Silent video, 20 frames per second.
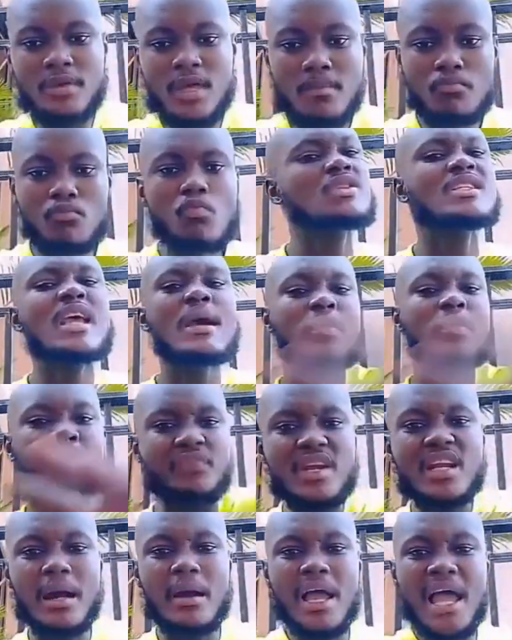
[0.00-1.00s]
be a beam, moon
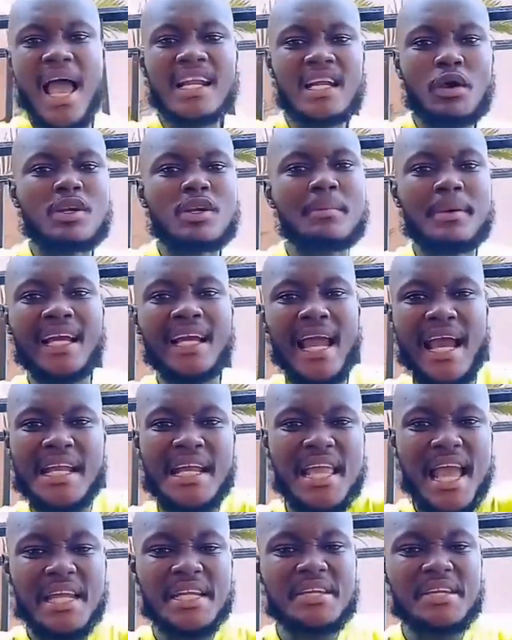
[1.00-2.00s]
time a friend, and I want to make a
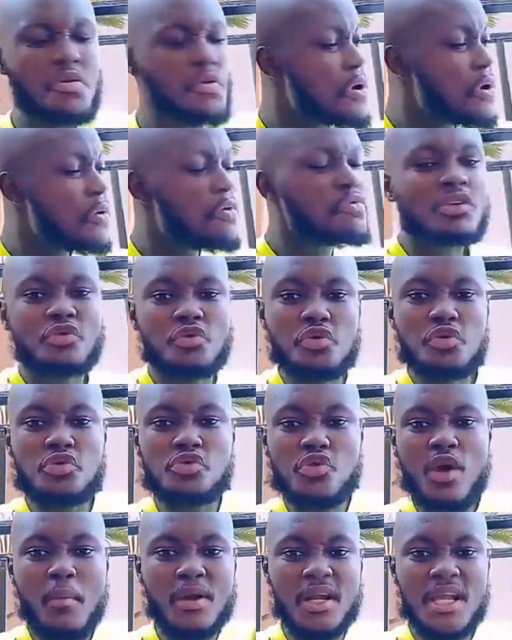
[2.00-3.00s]
canyard know. We need
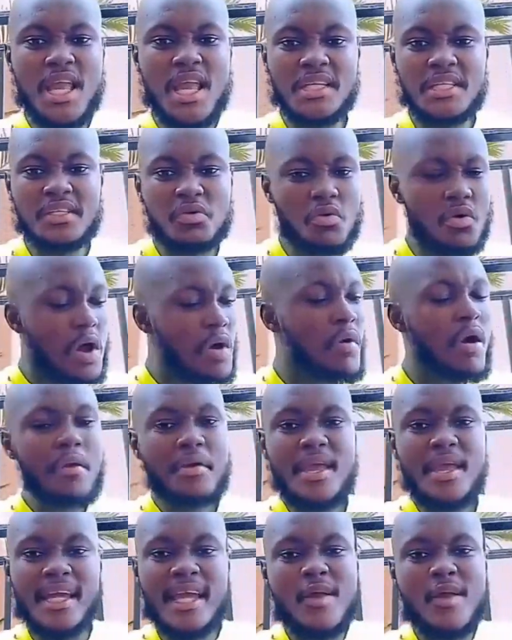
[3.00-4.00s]
to stop on a yard know.
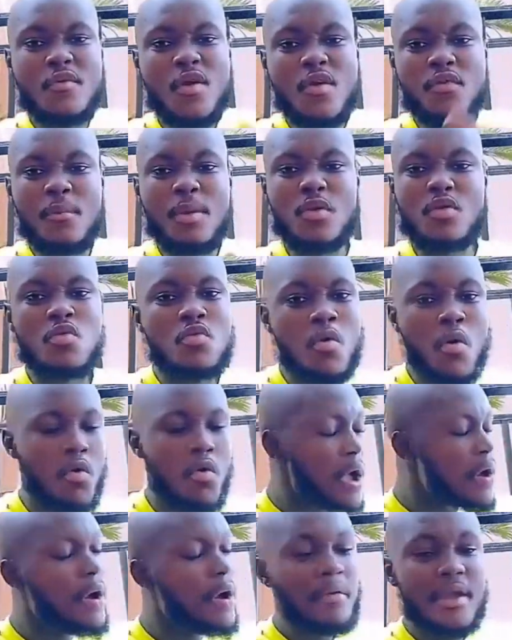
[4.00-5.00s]
When we are getting good for the
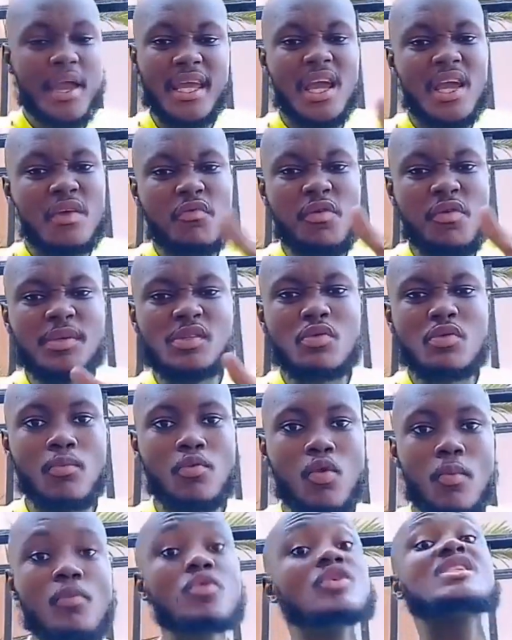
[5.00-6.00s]
coon, when we are getting good for the
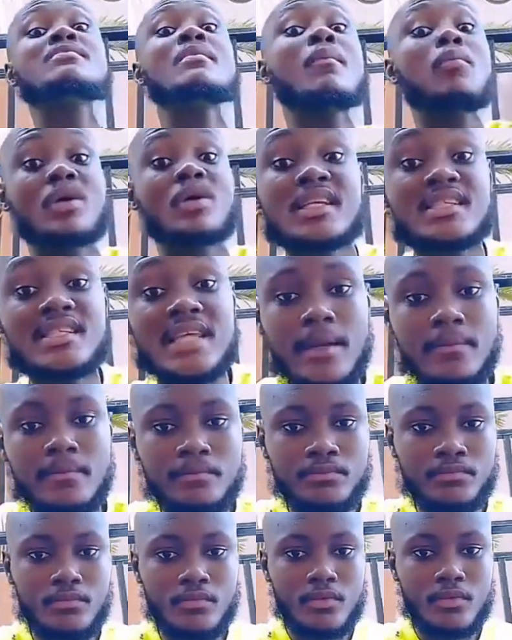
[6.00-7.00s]
swabo, Musima
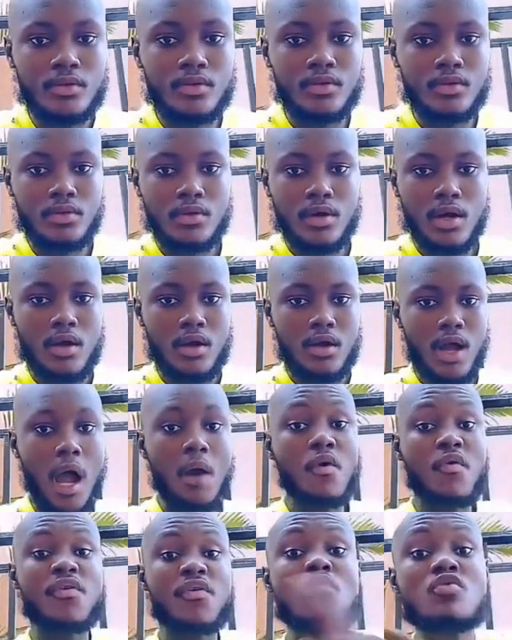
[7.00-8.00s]
Bonanza.
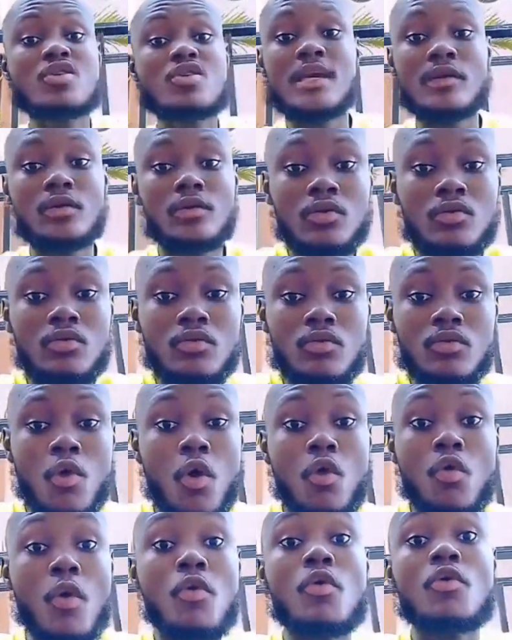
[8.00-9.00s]
I want for Uyeno,
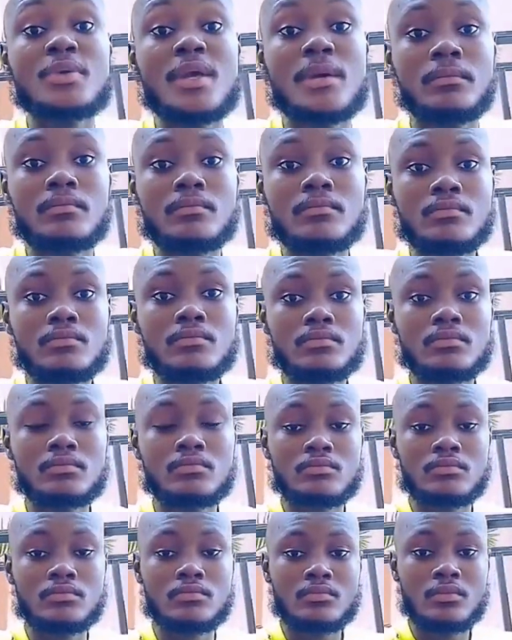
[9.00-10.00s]
Ubium.
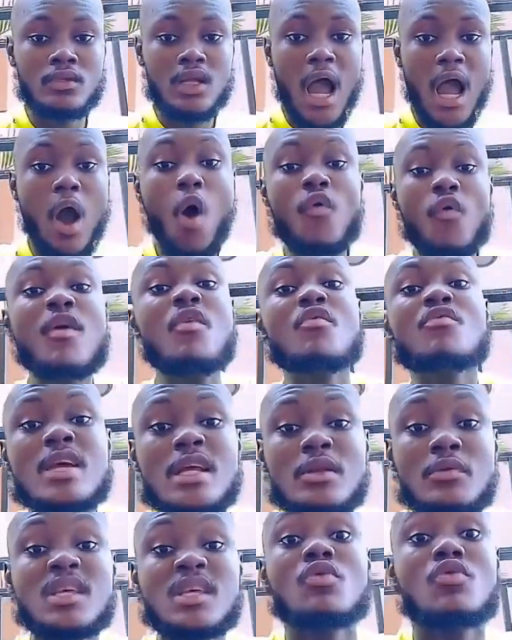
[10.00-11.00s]
I want for
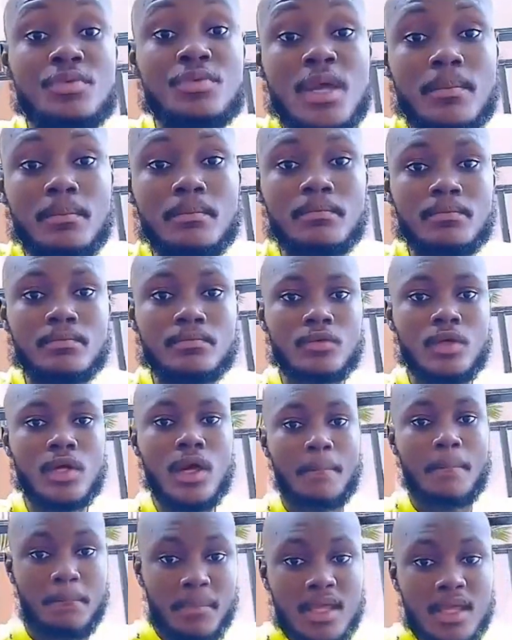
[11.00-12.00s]
Uyeno, say Ubium.
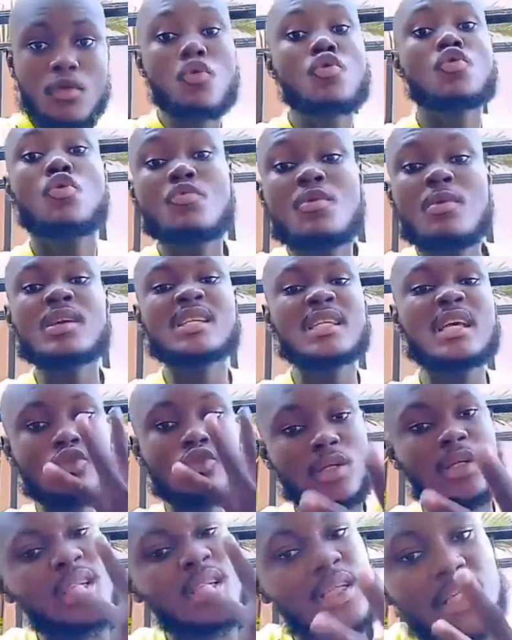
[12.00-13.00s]
Me, Ukumi,
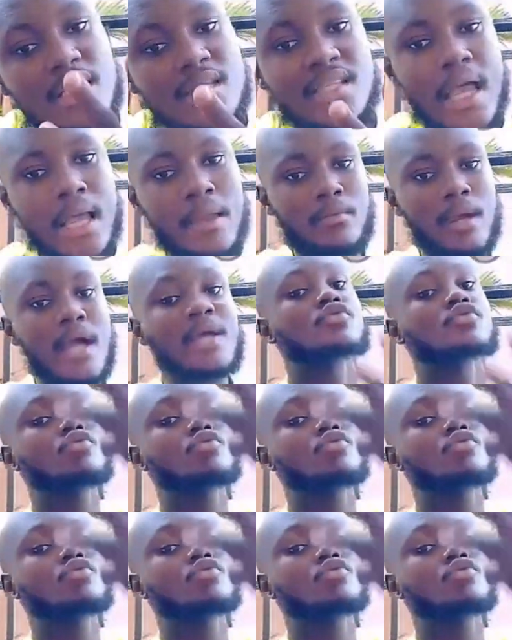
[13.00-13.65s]
mess up solitary this time.